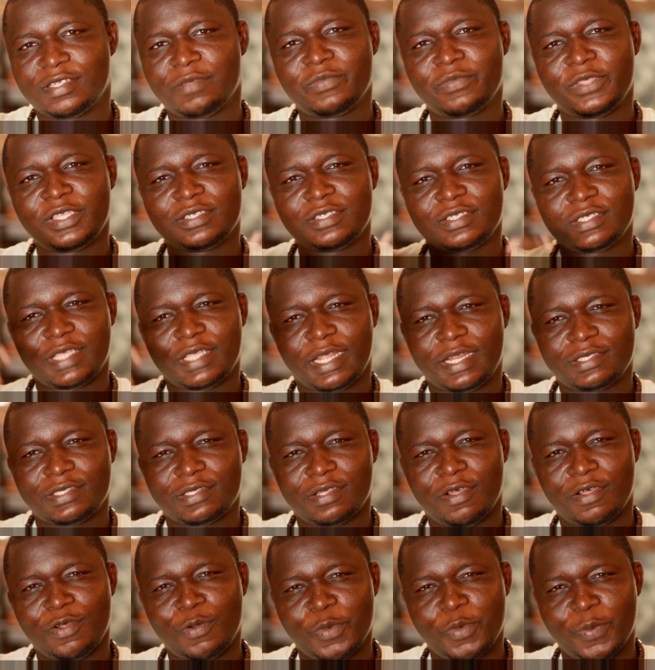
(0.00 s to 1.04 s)
something just
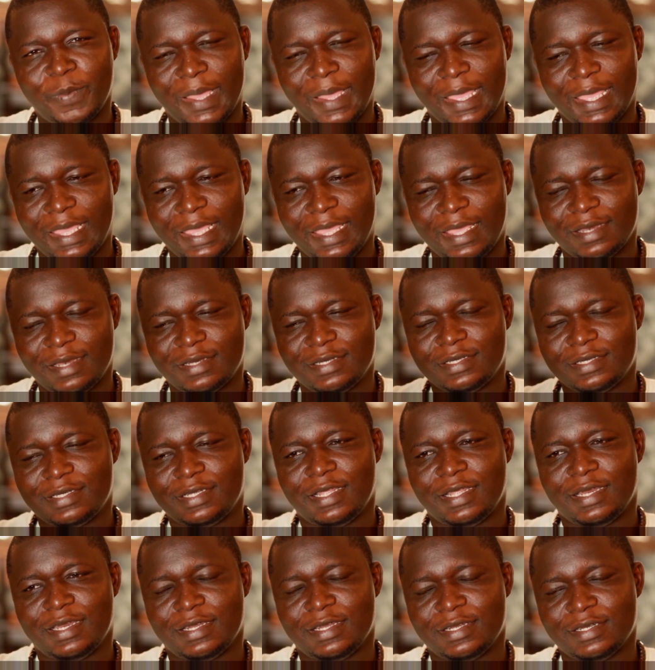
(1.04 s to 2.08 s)
started to hum in my
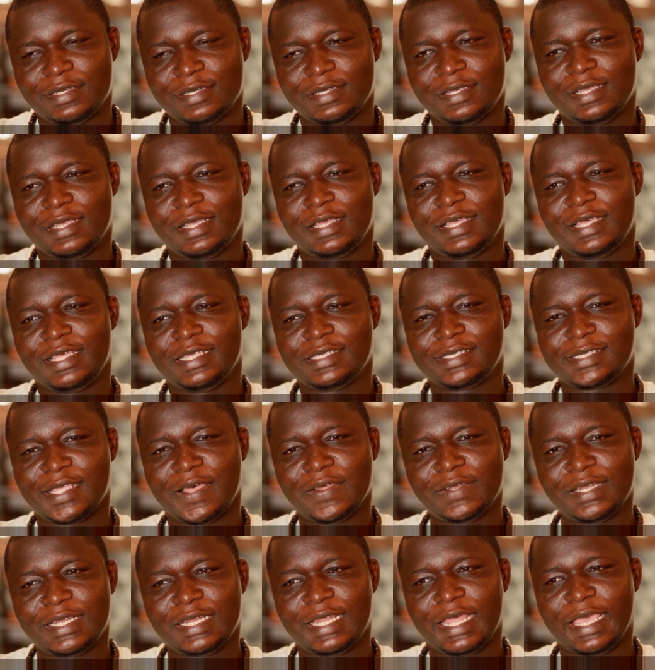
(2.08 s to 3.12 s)
head, and
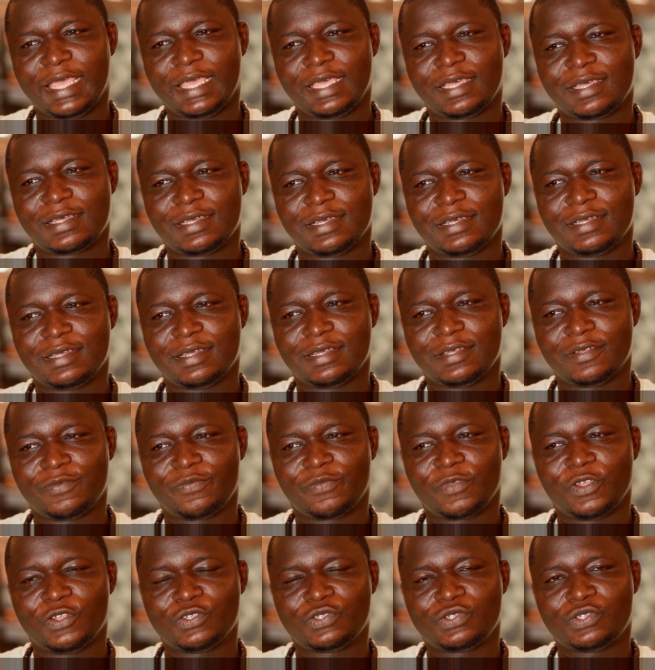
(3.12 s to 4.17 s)
it sounded like
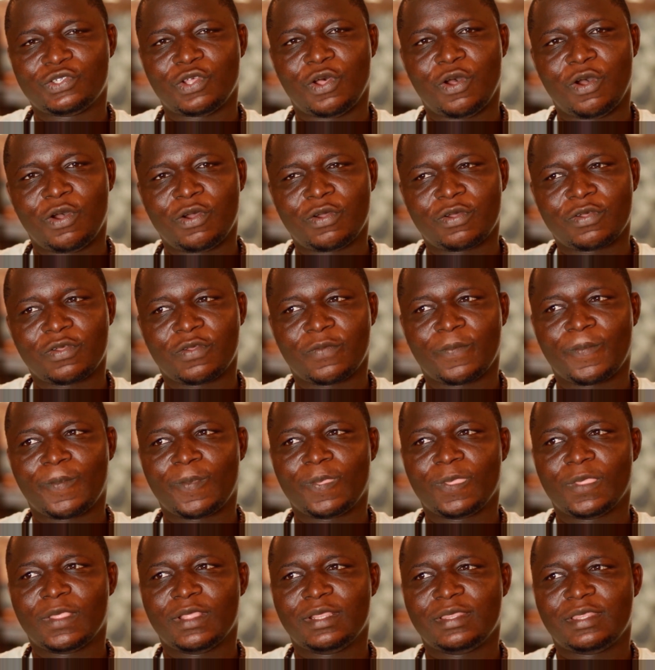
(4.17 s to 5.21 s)
a
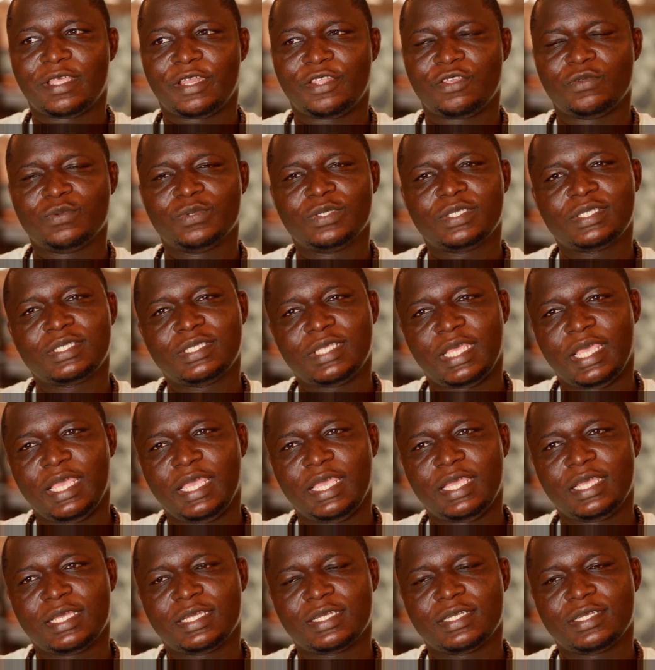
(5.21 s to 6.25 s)
song that you would
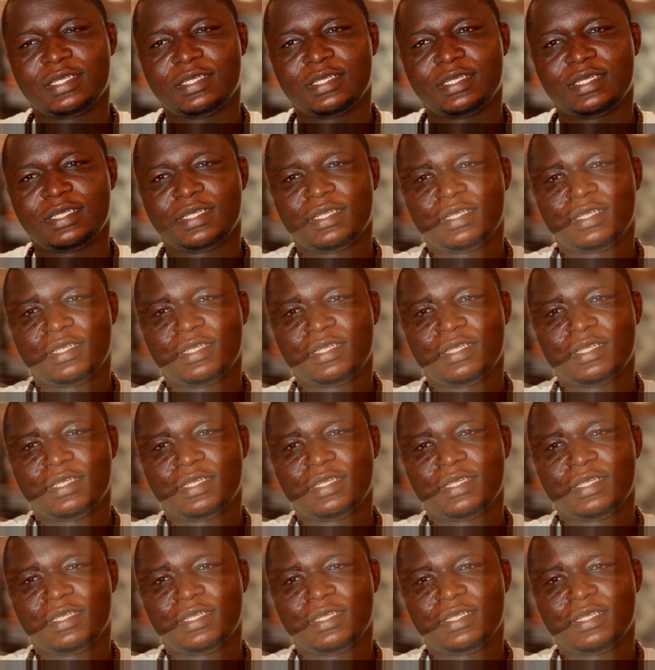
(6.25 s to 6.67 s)
sing